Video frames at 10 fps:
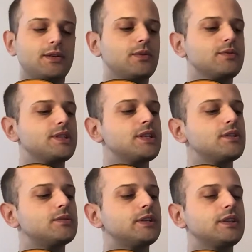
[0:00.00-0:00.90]

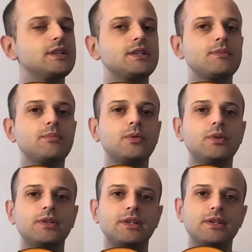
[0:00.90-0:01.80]
considering this
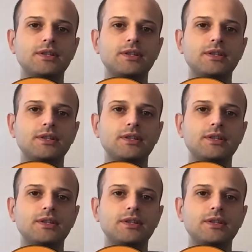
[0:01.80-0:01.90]
important